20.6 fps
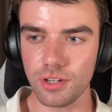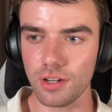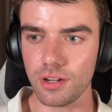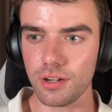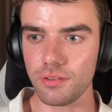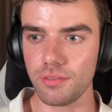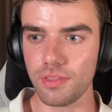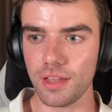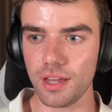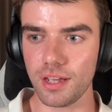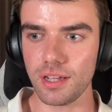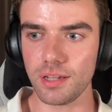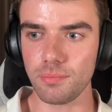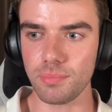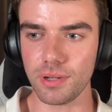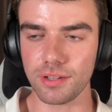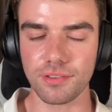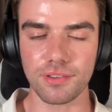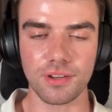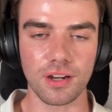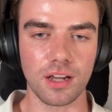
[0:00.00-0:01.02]
They
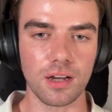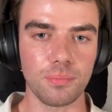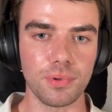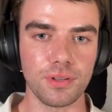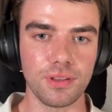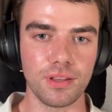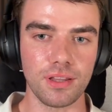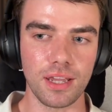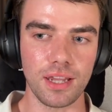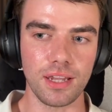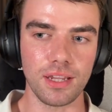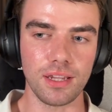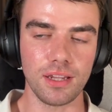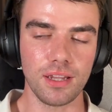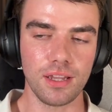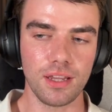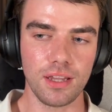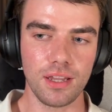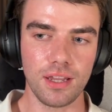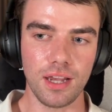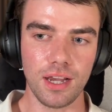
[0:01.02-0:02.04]
picked it up, and it
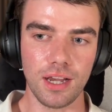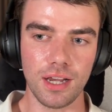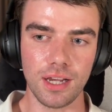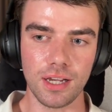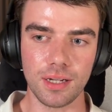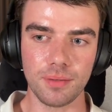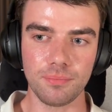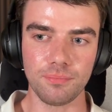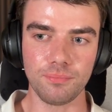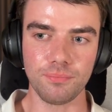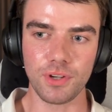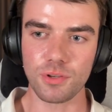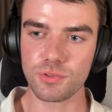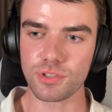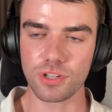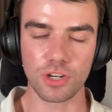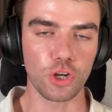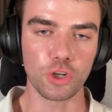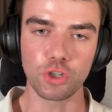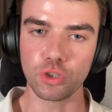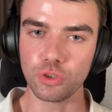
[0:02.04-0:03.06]

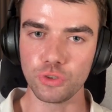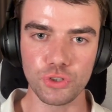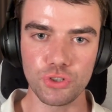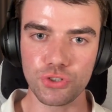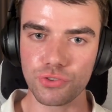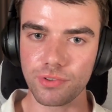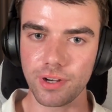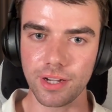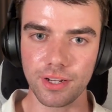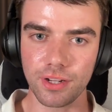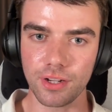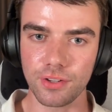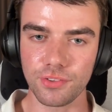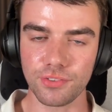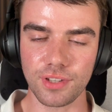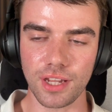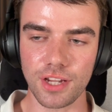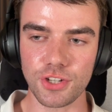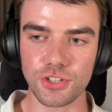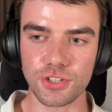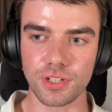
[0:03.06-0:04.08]
was a local news radio
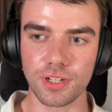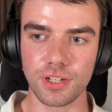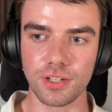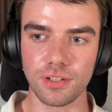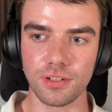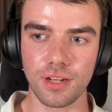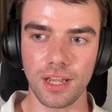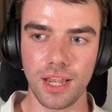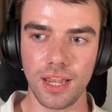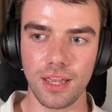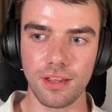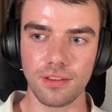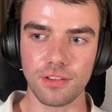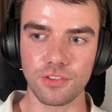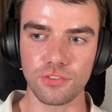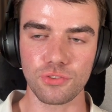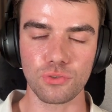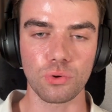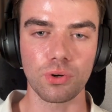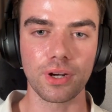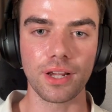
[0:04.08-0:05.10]
station, and
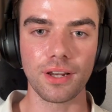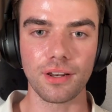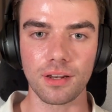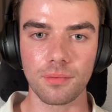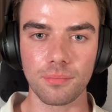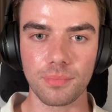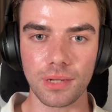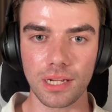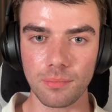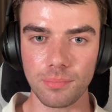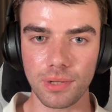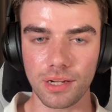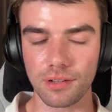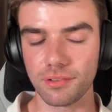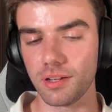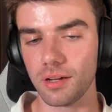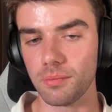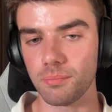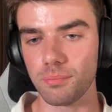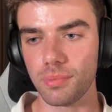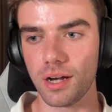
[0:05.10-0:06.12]
the story ended up being
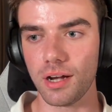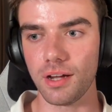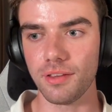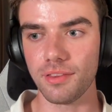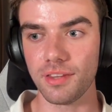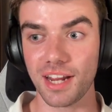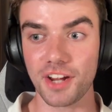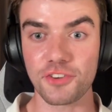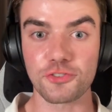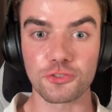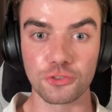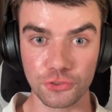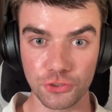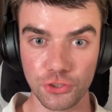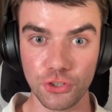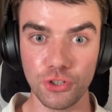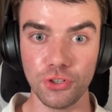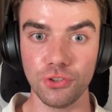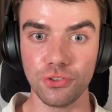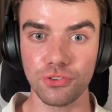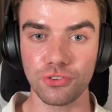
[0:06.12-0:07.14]
picked up by the national
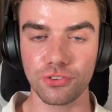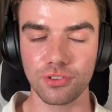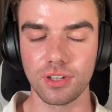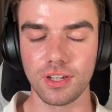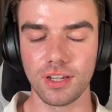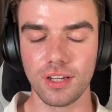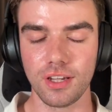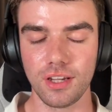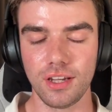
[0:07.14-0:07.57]
news.